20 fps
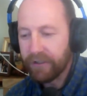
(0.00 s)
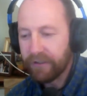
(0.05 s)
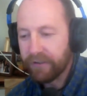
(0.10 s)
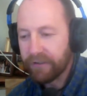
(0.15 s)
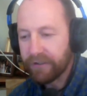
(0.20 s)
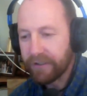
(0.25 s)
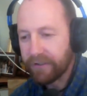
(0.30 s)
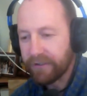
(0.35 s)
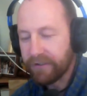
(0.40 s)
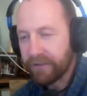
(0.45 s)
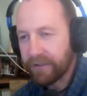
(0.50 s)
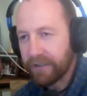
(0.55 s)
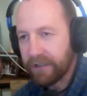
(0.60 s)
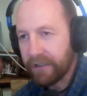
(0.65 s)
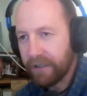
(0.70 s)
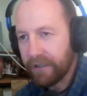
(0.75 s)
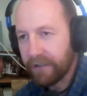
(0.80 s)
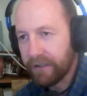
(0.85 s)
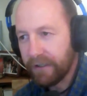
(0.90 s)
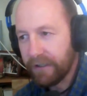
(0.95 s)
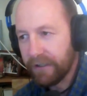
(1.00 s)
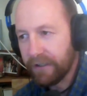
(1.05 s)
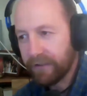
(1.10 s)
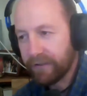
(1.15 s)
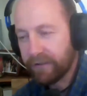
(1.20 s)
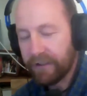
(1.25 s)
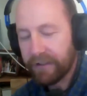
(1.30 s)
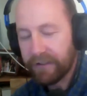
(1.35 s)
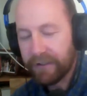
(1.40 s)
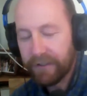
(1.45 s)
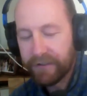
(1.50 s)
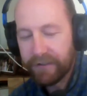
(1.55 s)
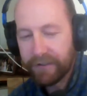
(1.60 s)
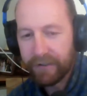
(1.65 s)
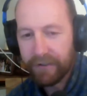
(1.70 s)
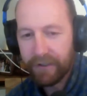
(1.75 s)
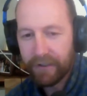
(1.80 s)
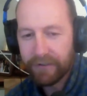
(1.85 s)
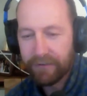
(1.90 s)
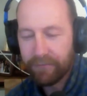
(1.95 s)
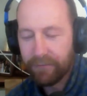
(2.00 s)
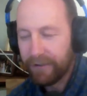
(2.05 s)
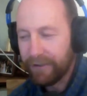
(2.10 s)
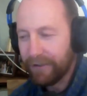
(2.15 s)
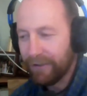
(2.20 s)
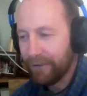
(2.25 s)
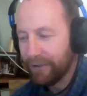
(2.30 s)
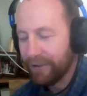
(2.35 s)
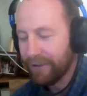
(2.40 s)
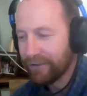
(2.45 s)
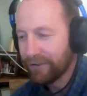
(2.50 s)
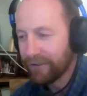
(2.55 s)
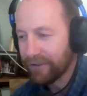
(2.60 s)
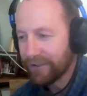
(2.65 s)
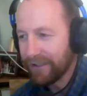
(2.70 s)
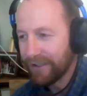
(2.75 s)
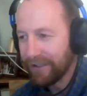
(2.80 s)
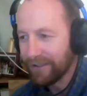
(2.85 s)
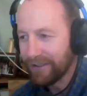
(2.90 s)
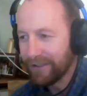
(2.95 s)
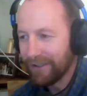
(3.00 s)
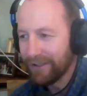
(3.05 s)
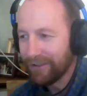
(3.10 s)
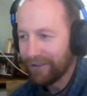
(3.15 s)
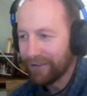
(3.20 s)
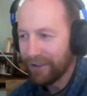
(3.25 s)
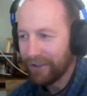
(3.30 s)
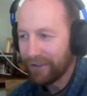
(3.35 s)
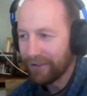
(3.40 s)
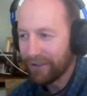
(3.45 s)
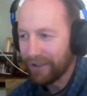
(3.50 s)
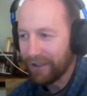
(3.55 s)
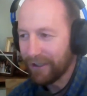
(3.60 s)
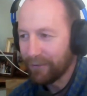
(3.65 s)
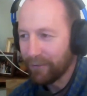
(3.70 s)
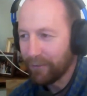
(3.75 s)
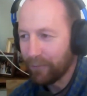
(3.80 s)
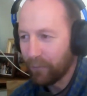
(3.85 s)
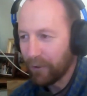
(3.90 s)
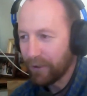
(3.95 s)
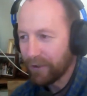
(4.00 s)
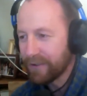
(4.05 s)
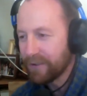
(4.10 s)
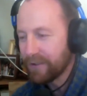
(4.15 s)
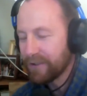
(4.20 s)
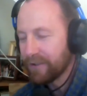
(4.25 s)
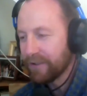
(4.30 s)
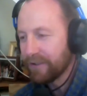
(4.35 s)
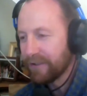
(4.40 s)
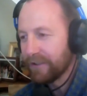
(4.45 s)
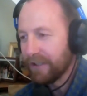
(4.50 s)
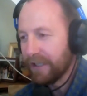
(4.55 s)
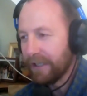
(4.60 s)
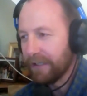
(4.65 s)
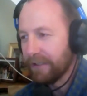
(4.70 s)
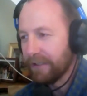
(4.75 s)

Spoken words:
There's a lot in it, as you well know, like just the internet and how it works.